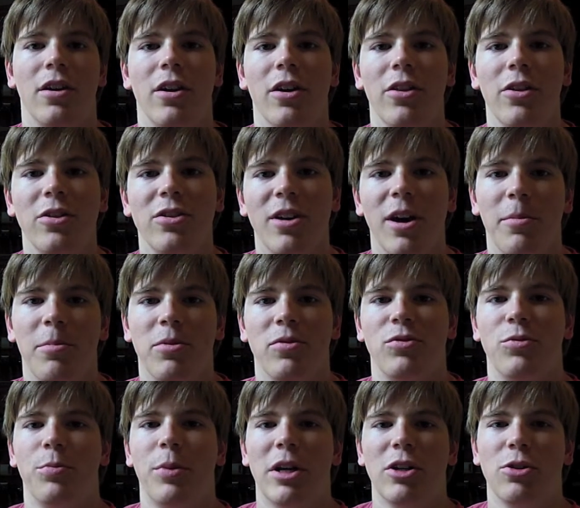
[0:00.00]
Another
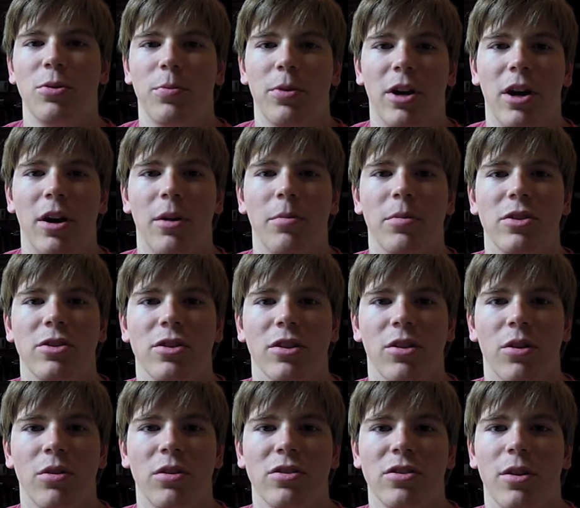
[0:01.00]
type of special prime
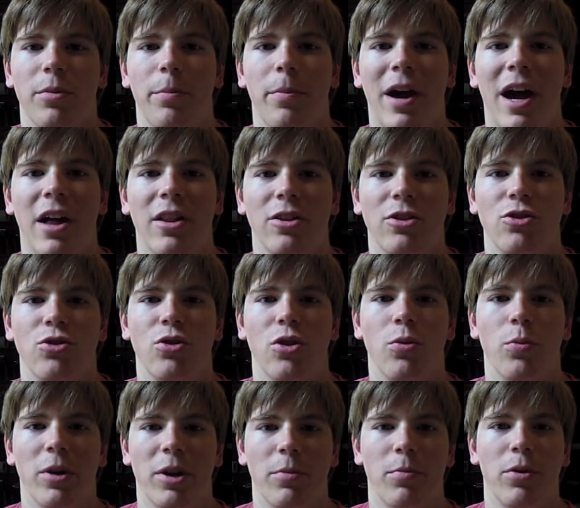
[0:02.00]
is known as a
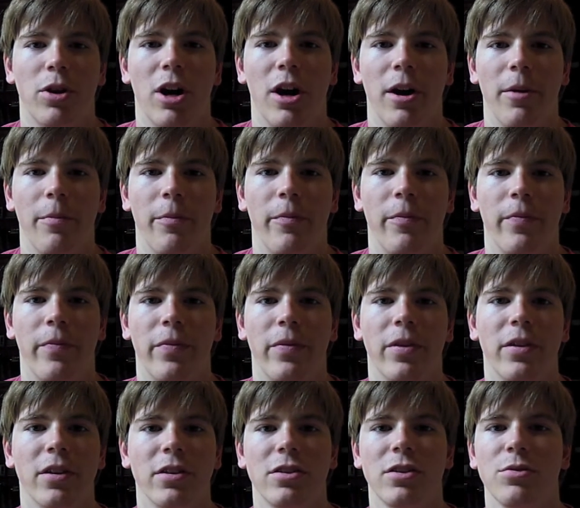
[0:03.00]
palindromic prime.
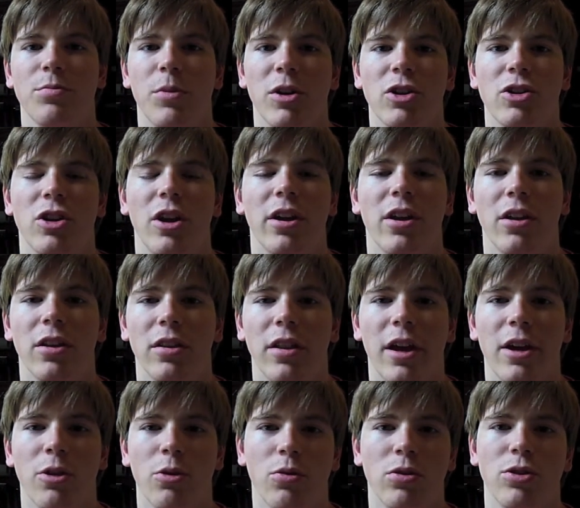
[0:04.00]
This is much like a
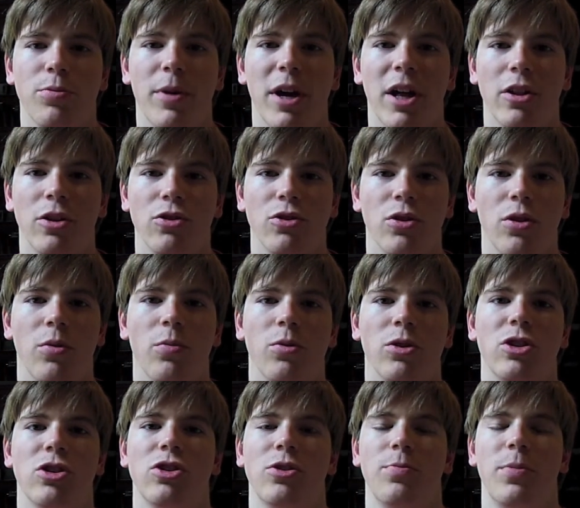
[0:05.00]
language
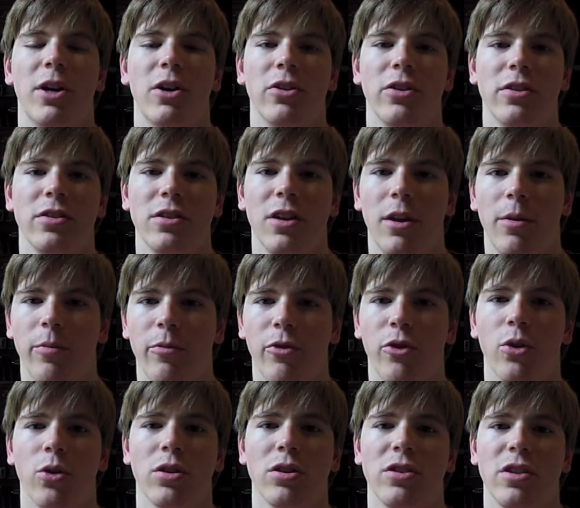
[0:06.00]
palindrome, which is spelled the
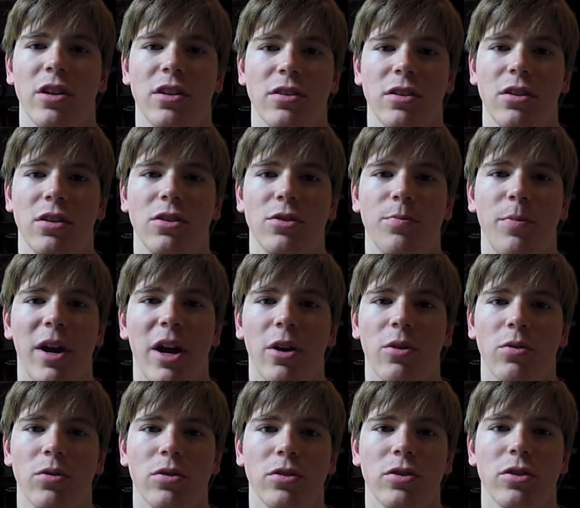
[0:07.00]
same forwards as it is
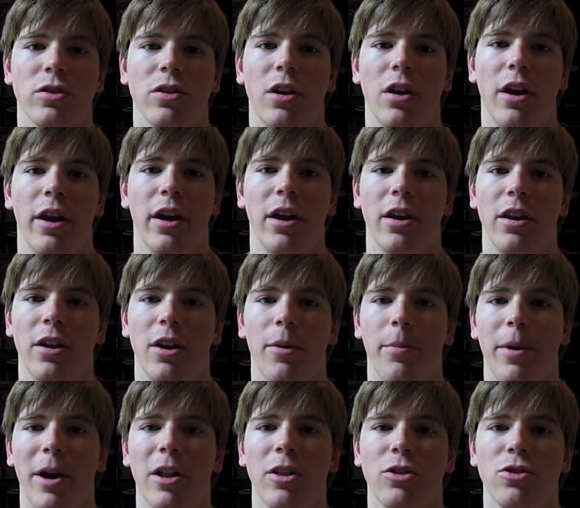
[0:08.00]
backwards,
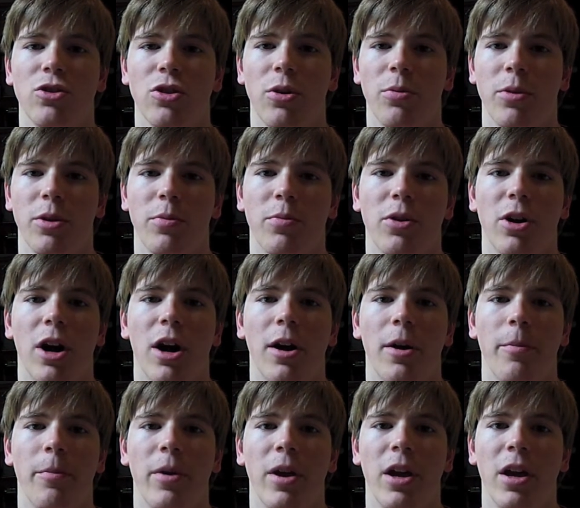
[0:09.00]
and a palindromic
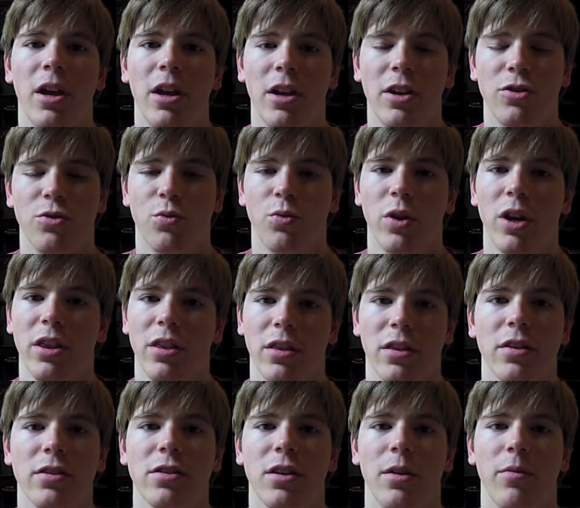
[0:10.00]
prime is
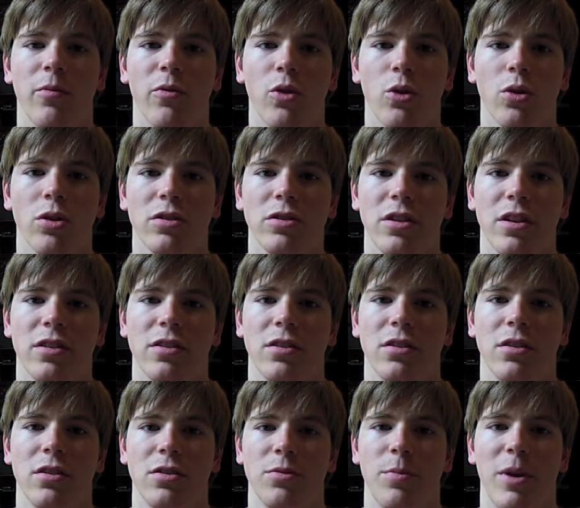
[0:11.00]
written the same forwards
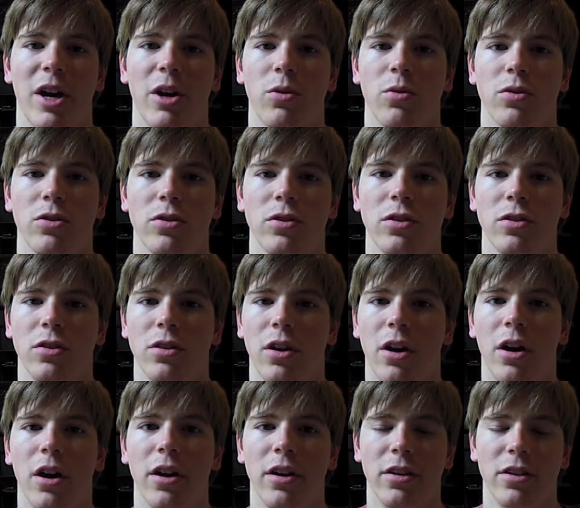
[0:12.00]
as it is backwards.
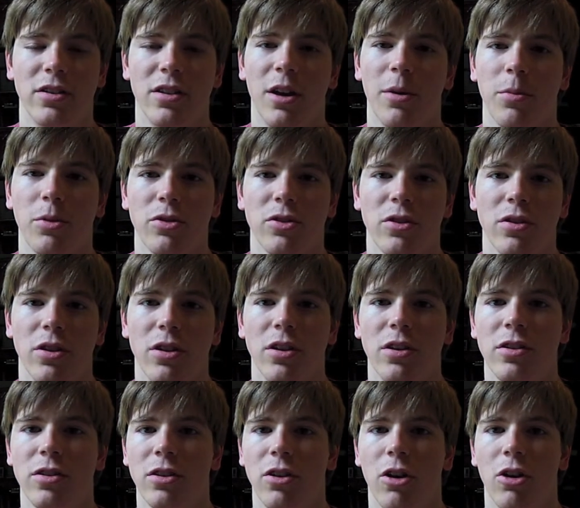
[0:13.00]
Examples of
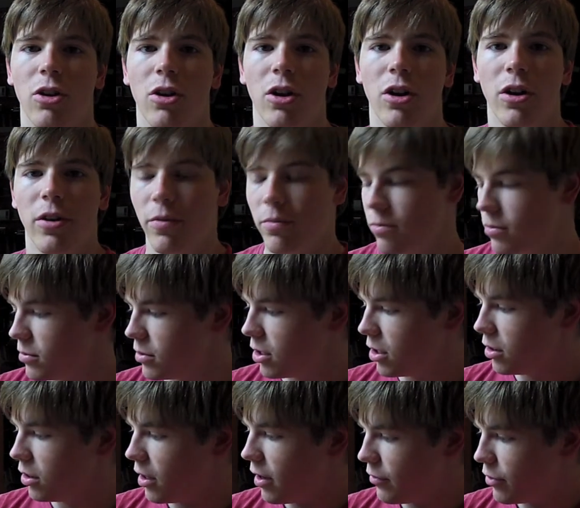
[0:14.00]
these are
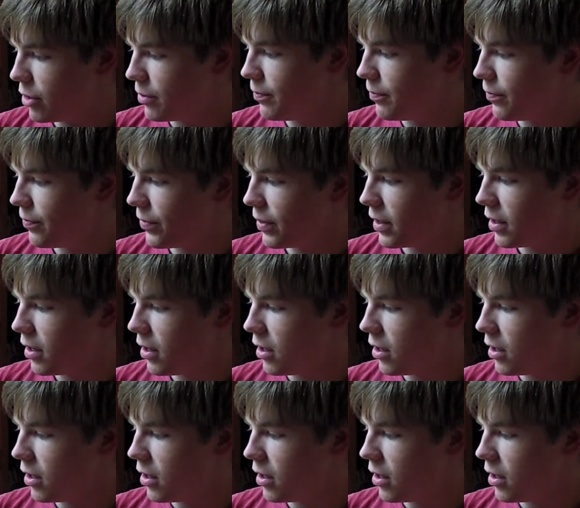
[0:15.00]
11,